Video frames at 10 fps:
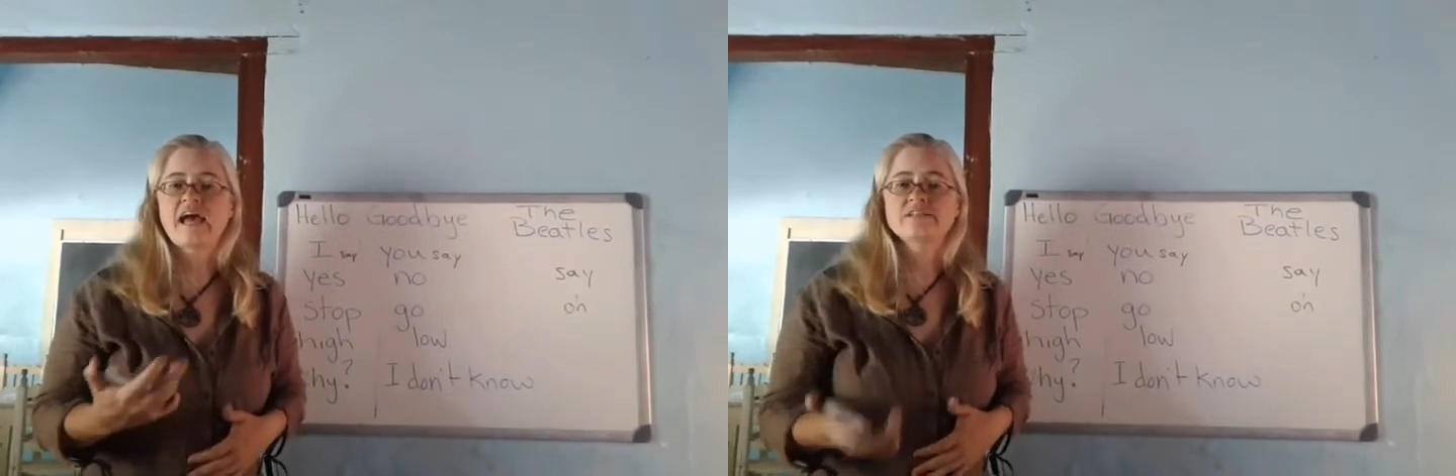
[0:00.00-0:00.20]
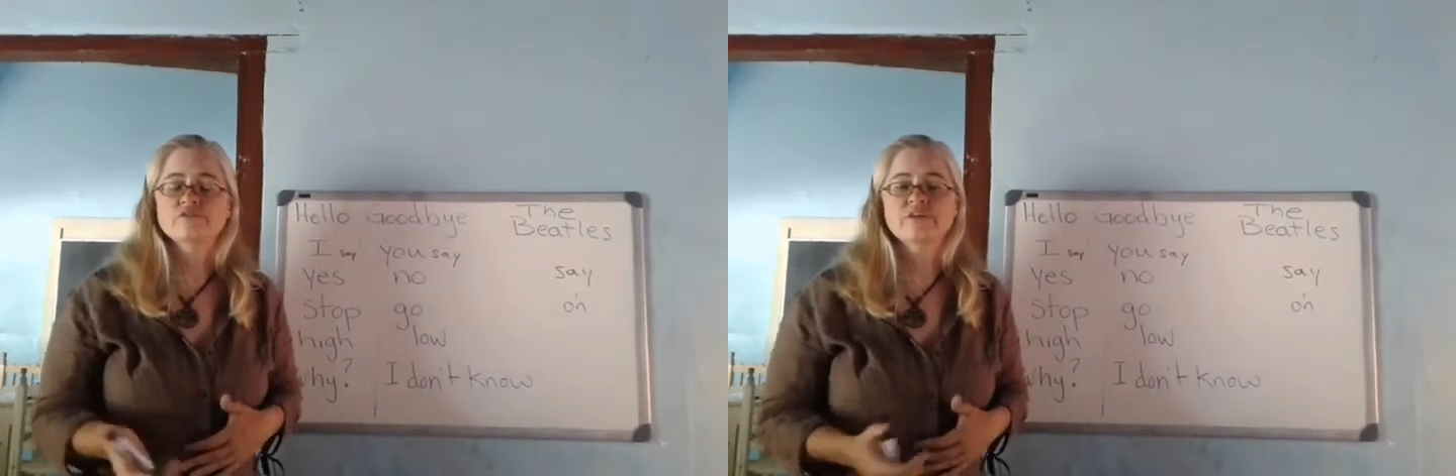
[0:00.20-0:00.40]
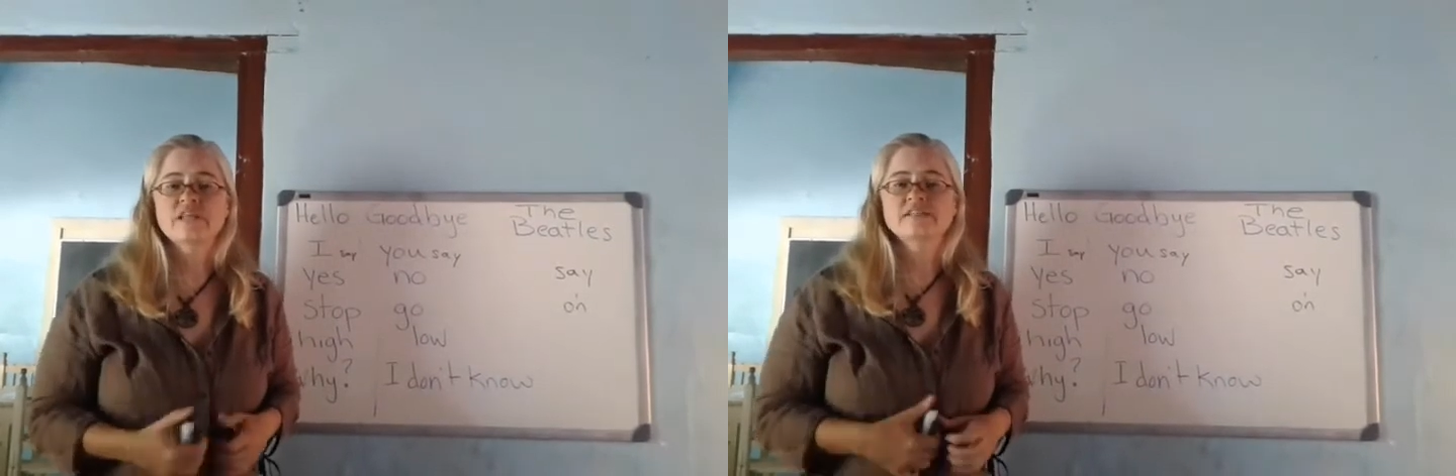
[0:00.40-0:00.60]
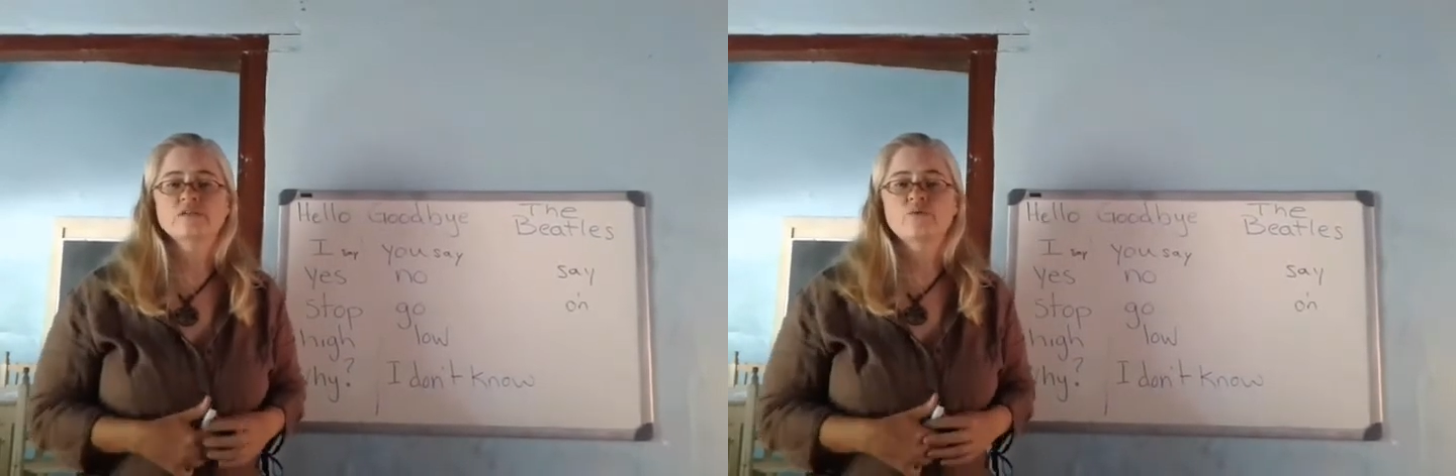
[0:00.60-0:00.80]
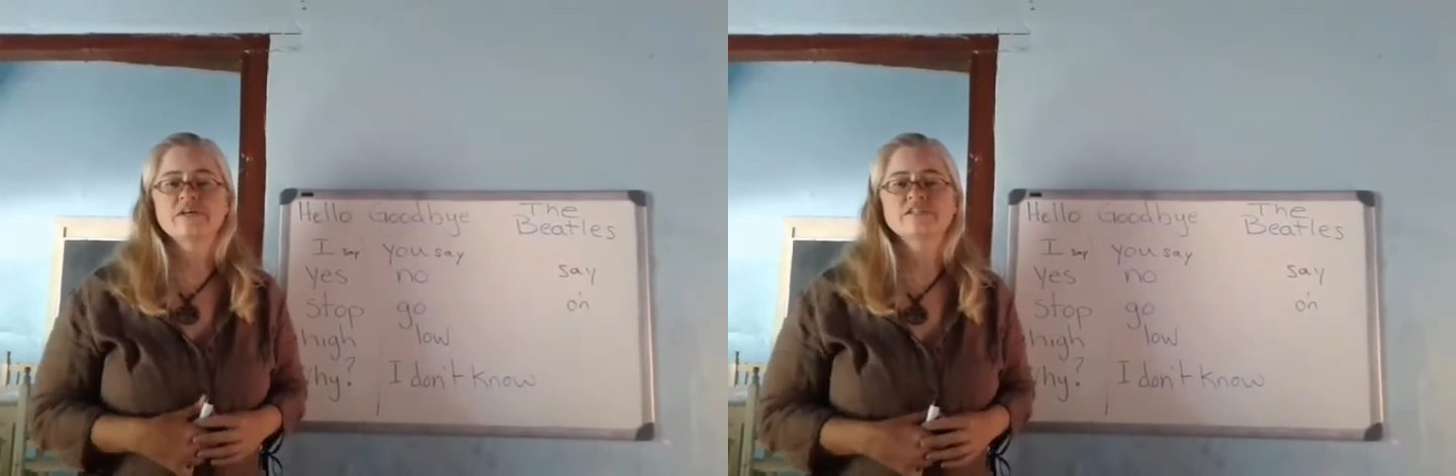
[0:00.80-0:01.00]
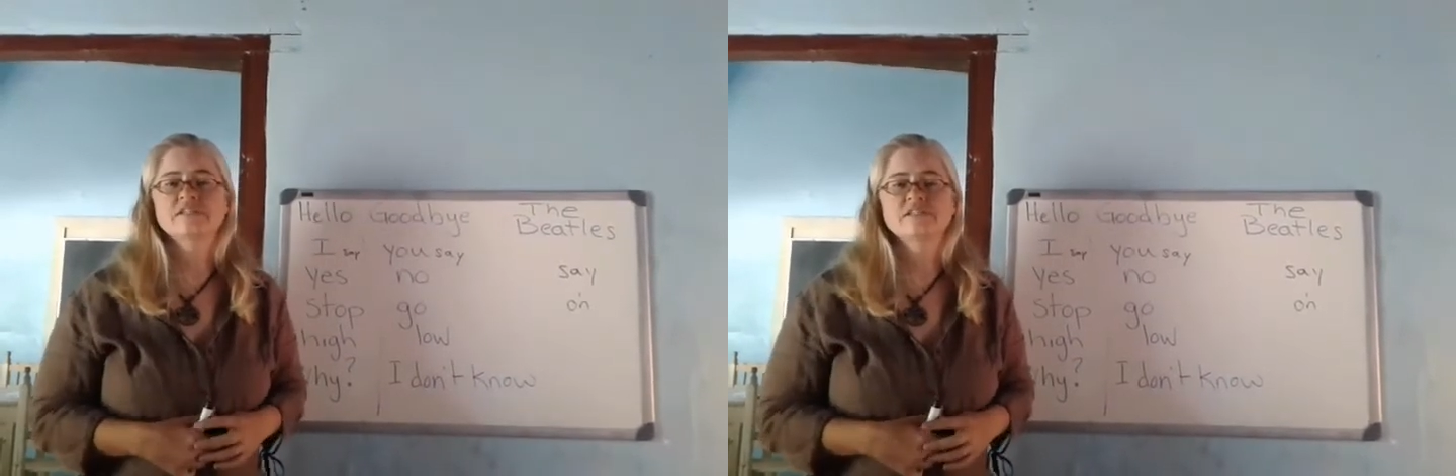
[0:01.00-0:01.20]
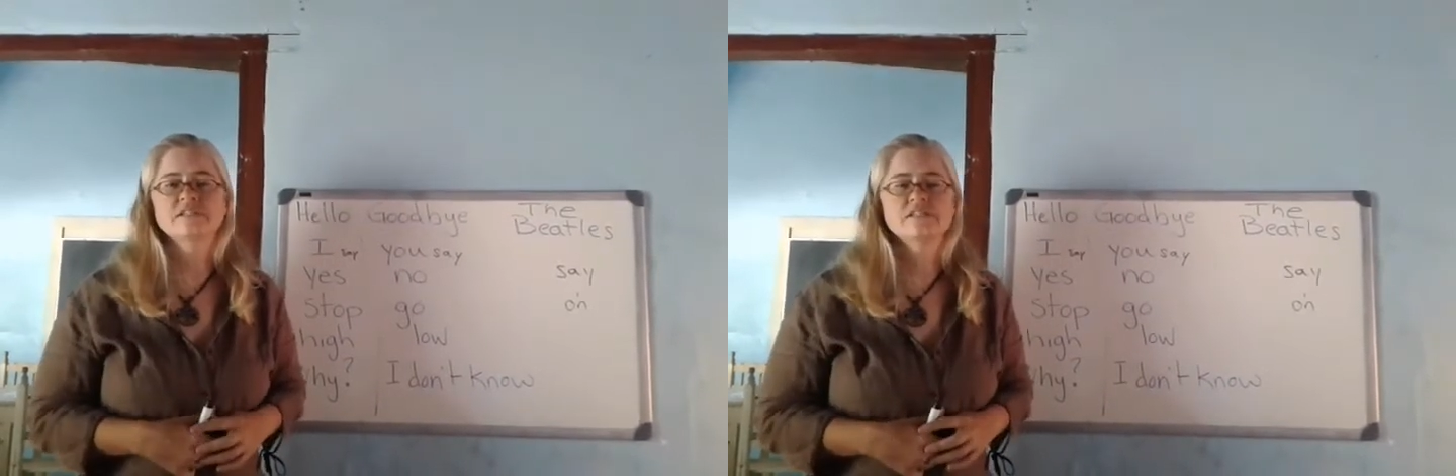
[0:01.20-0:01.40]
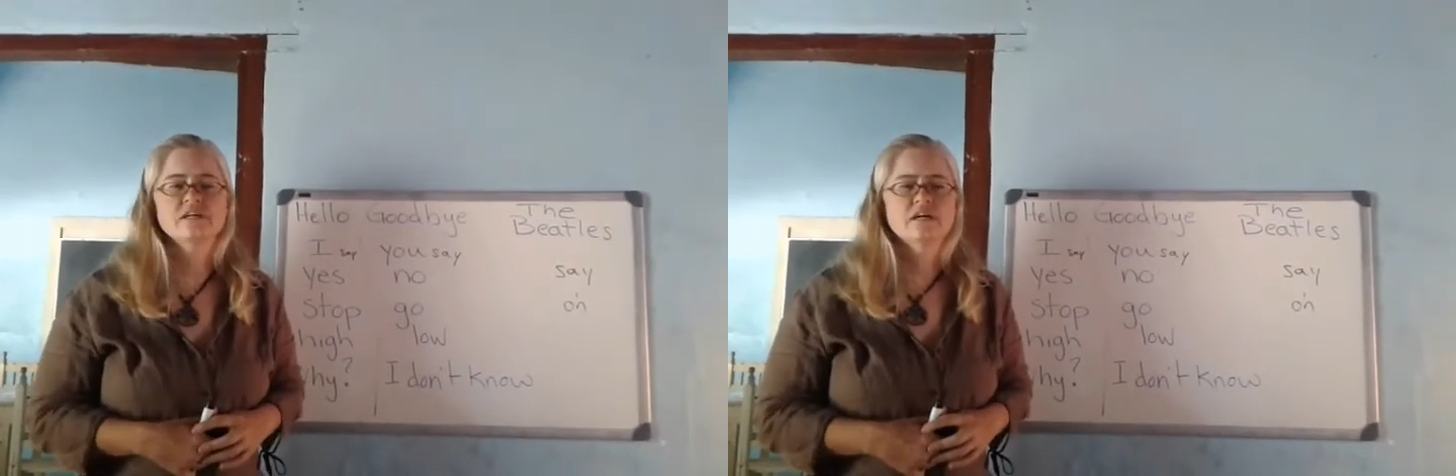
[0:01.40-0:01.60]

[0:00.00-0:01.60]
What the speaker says: answering that to questions.